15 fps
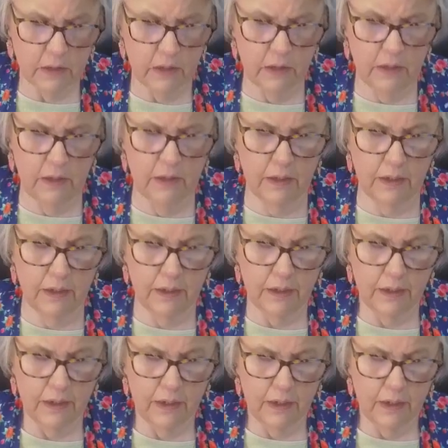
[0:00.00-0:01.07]

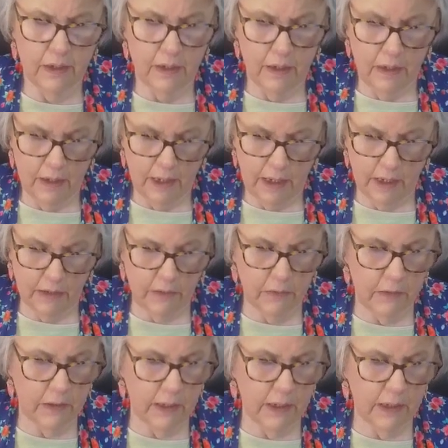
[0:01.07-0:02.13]
I
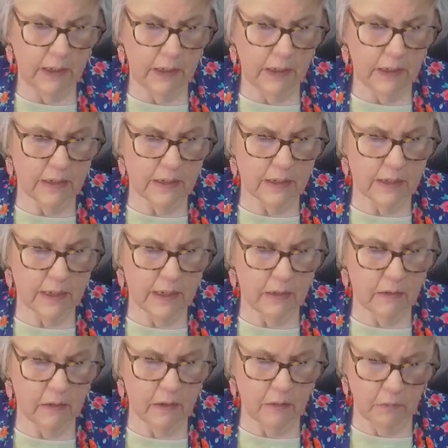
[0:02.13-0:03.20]
could not get it to
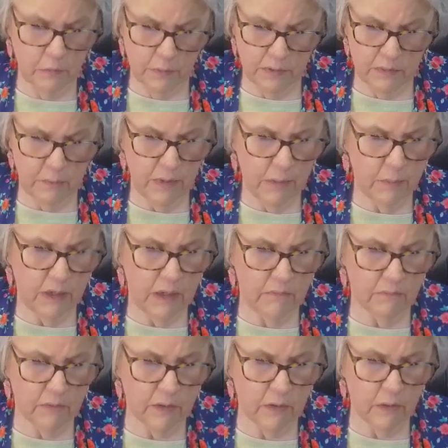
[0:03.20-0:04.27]
download with my
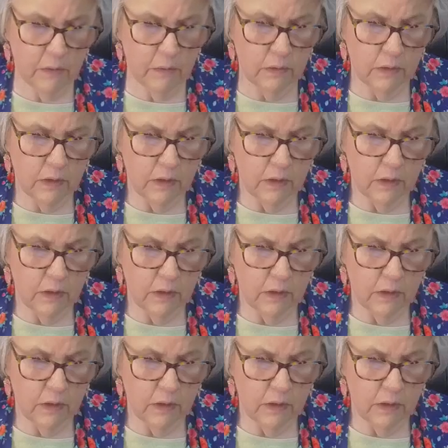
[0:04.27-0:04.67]
Mevo.